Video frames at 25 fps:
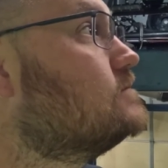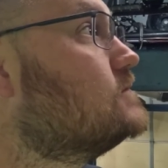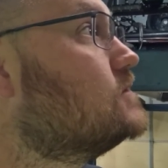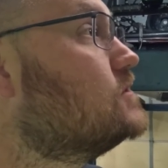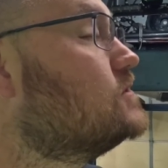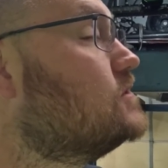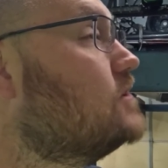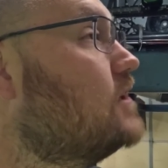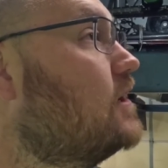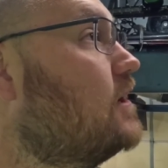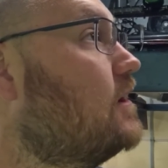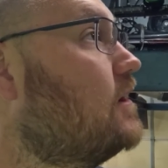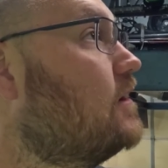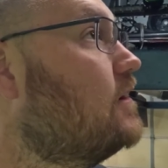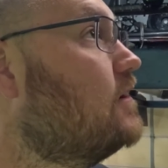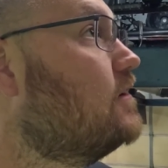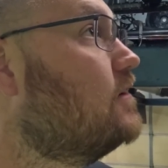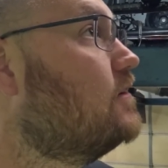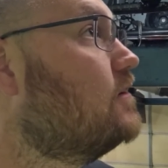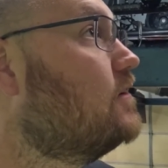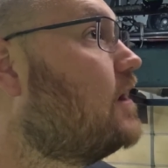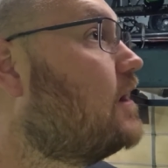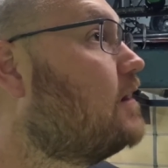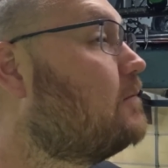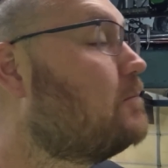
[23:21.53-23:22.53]

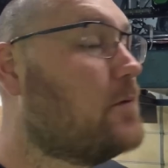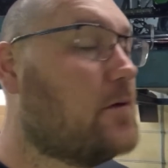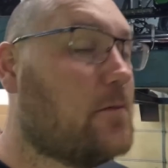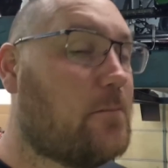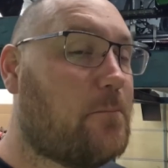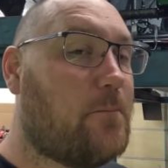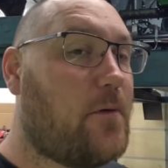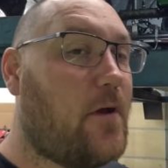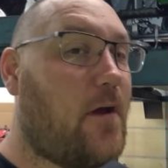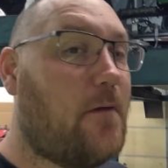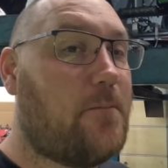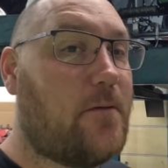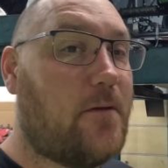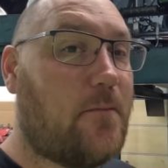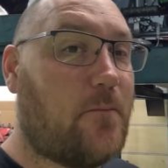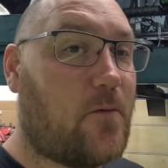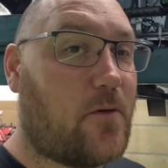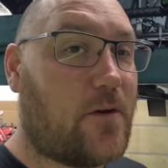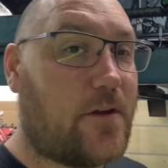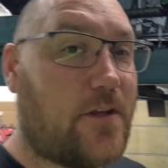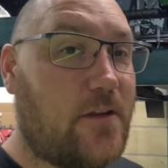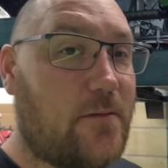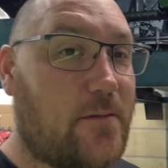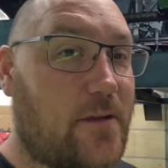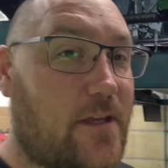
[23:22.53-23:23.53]
So I'm going to pump up
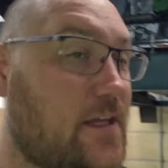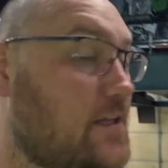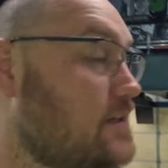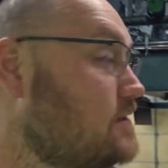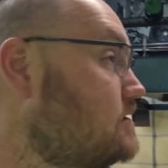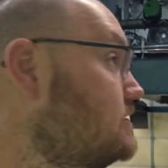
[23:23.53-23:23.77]
more cubic